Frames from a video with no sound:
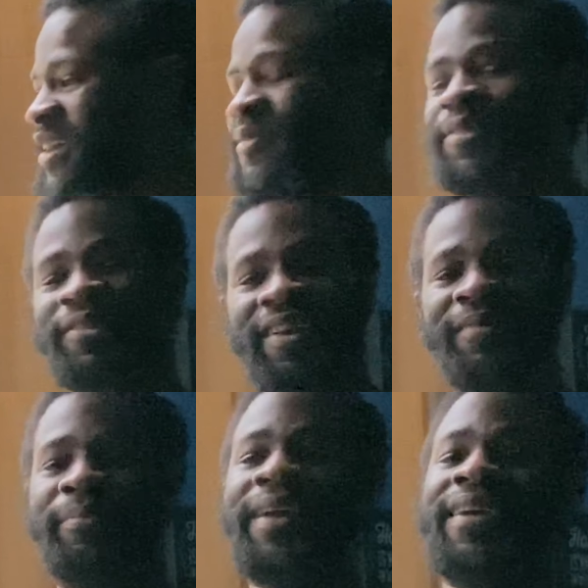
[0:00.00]
If you're
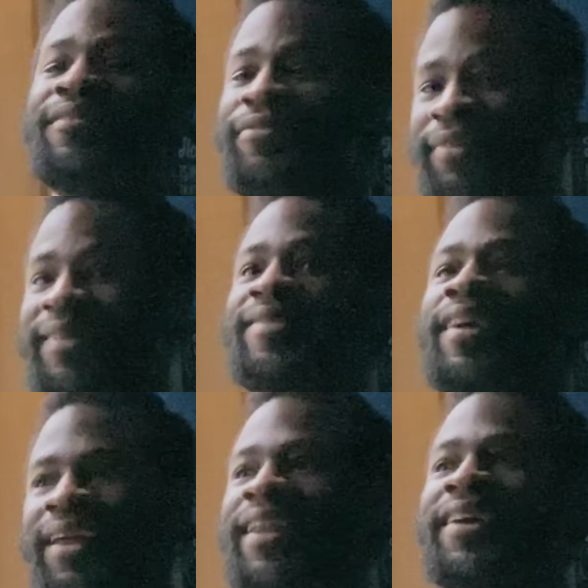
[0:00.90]
not being
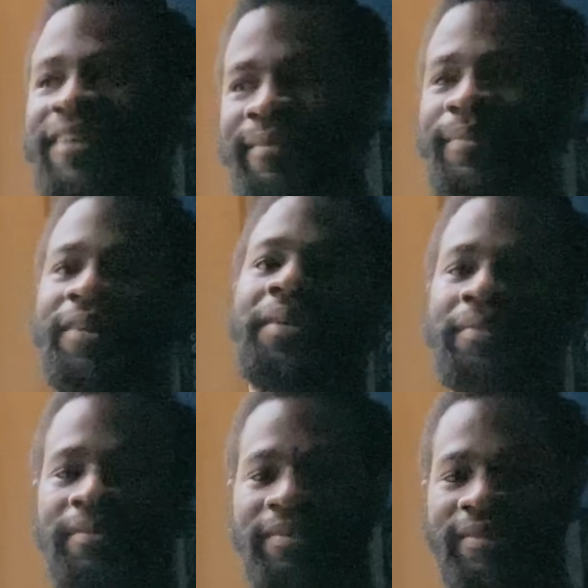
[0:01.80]
physically
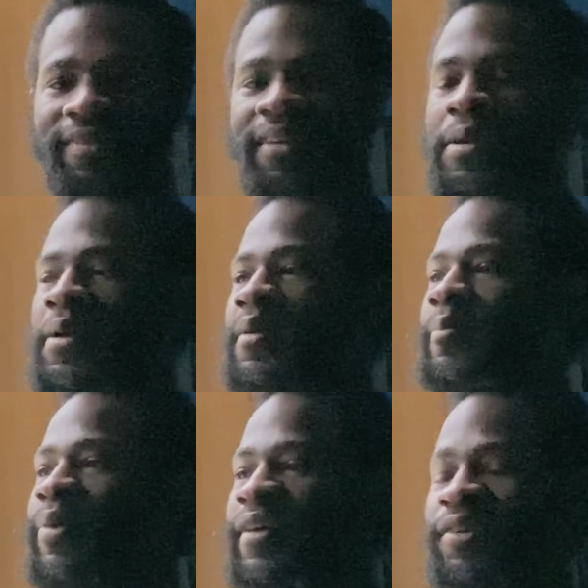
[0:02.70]
abused,
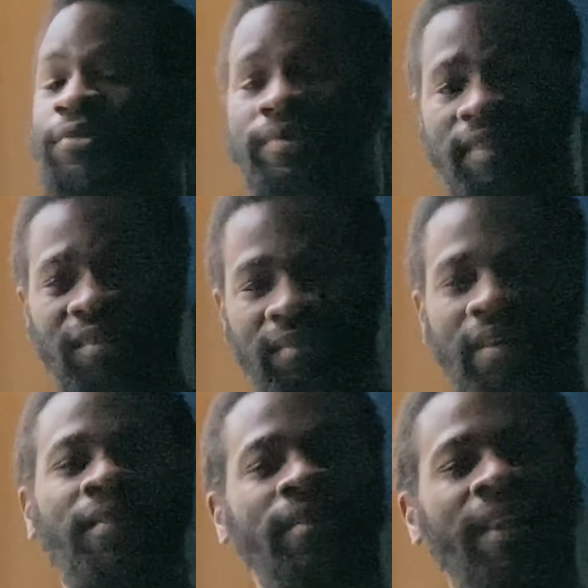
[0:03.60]
but you still
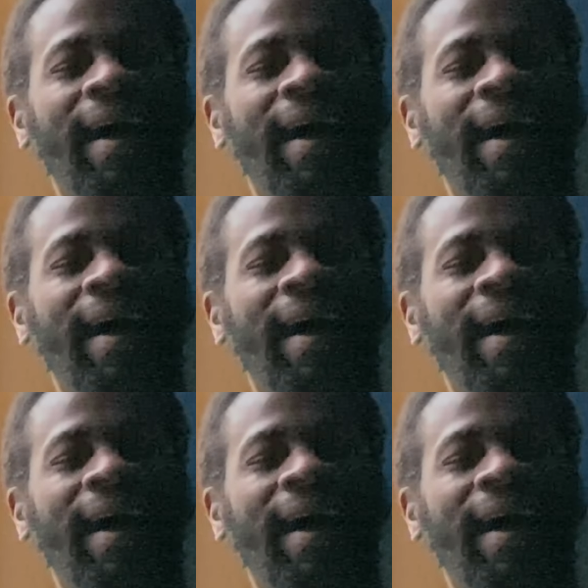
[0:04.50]
don't